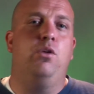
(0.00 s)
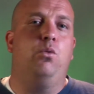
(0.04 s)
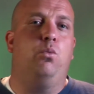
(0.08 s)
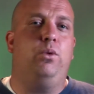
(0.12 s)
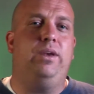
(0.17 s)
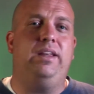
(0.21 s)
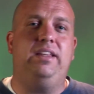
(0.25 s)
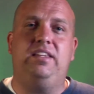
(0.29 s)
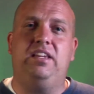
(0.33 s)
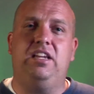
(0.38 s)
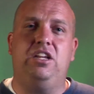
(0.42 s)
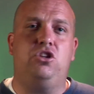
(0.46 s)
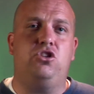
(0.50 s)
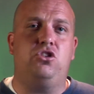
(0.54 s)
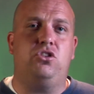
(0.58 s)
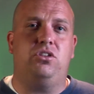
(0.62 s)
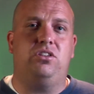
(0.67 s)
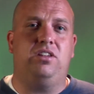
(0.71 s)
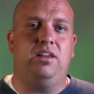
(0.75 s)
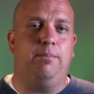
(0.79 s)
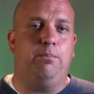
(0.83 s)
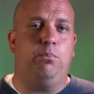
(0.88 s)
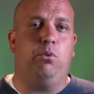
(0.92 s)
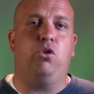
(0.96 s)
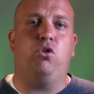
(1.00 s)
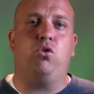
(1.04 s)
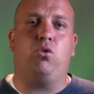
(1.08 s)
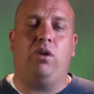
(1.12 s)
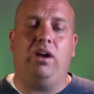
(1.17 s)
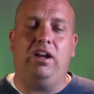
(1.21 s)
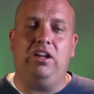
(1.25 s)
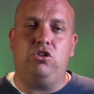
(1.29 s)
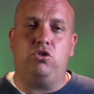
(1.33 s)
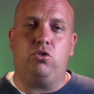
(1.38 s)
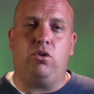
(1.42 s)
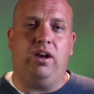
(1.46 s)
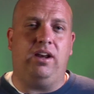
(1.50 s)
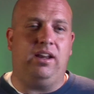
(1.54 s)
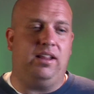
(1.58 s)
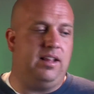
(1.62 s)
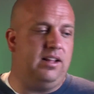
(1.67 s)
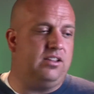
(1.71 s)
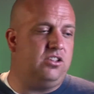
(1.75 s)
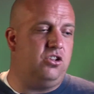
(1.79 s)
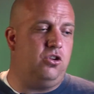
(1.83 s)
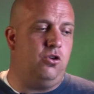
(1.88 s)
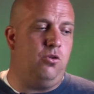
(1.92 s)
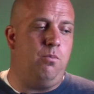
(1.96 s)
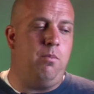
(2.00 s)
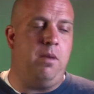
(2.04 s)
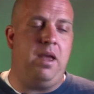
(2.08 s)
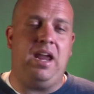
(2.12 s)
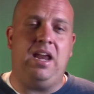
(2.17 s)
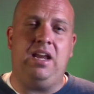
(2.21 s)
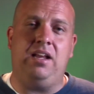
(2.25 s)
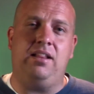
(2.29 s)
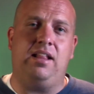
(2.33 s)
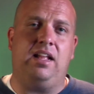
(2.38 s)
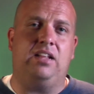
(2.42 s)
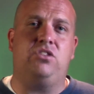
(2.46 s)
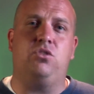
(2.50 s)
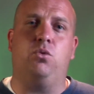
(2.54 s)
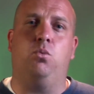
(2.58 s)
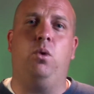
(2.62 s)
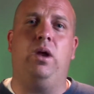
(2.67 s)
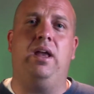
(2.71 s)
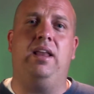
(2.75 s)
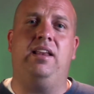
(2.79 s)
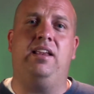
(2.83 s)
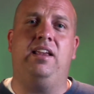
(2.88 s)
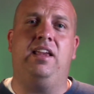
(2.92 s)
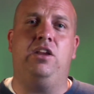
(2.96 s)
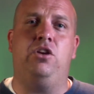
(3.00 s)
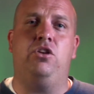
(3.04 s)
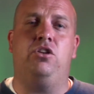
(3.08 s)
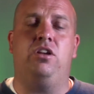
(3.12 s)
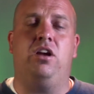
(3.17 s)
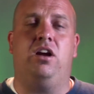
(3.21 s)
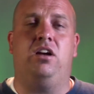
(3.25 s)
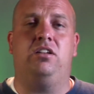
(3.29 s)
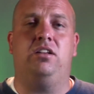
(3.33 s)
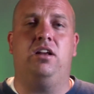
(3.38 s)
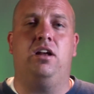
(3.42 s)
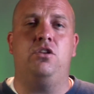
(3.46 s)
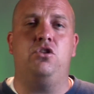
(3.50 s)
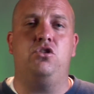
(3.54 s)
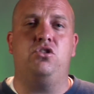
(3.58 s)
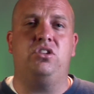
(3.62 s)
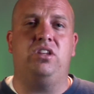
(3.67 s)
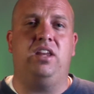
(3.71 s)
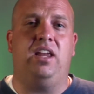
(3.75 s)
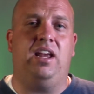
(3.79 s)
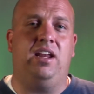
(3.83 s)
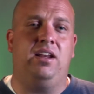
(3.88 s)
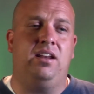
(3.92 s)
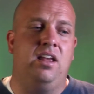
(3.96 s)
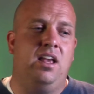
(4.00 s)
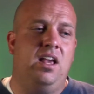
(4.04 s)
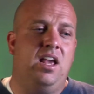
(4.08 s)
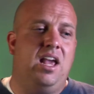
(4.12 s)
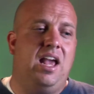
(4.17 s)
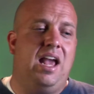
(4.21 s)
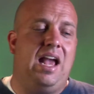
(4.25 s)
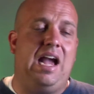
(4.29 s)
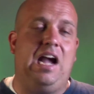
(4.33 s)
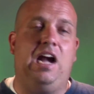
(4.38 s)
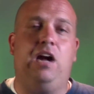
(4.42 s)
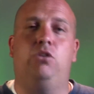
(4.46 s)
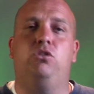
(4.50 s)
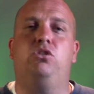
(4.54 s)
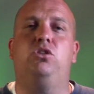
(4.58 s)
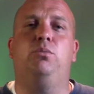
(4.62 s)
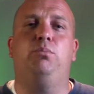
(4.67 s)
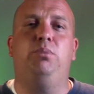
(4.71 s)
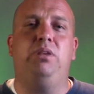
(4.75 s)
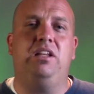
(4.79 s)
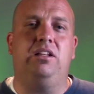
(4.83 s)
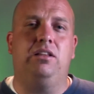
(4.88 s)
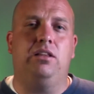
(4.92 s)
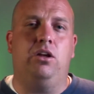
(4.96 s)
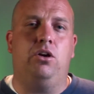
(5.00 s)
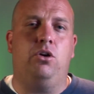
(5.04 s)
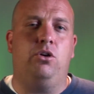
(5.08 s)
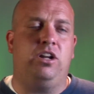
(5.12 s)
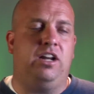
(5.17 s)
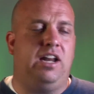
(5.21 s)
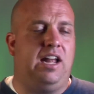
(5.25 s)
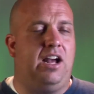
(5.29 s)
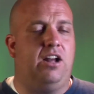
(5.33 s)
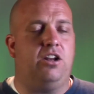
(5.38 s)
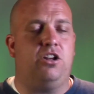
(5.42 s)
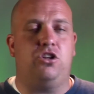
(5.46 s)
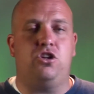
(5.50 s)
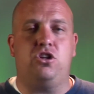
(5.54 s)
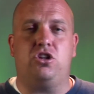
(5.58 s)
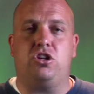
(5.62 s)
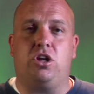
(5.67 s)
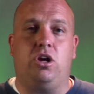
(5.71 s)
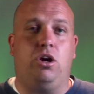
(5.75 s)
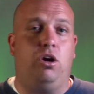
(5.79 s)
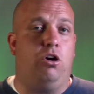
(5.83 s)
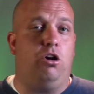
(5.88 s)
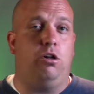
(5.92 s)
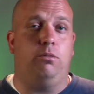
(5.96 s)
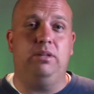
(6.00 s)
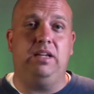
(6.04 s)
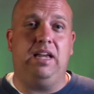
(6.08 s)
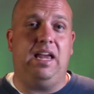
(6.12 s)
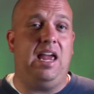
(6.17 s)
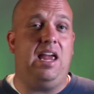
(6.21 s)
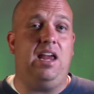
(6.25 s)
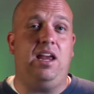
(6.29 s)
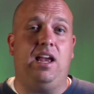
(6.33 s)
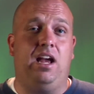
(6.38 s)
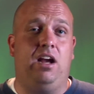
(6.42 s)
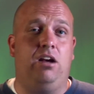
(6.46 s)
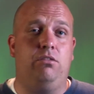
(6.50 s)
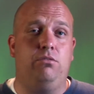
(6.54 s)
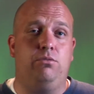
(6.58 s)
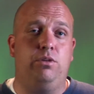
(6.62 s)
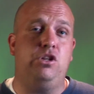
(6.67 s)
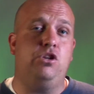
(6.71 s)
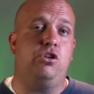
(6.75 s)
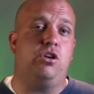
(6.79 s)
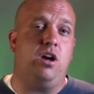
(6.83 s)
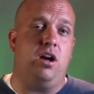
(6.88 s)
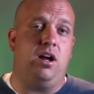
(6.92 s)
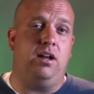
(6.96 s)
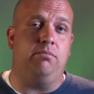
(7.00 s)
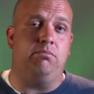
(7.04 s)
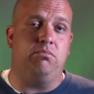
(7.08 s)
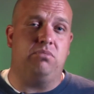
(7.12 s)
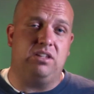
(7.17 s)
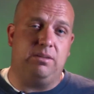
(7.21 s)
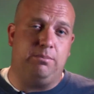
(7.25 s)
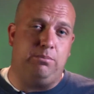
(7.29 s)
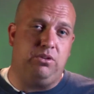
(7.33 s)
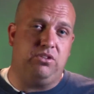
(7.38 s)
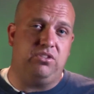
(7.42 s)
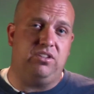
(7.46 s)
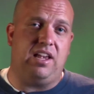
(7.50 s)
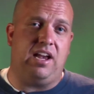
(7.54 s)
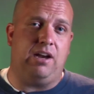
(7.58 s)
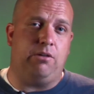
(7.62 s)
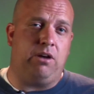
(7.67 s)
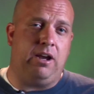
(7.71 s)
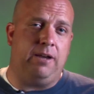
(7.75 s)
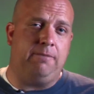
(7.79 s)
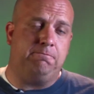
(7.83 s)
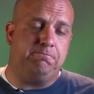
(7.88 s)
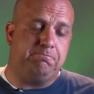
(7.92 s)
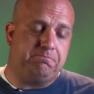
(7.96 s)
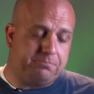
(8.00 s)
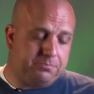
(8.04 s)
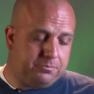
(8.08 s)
we teach simple crate training that's humane. That's a way to get your dog to understand how to be alone and how to just calmly hang out when you're gone. Simple as that, right?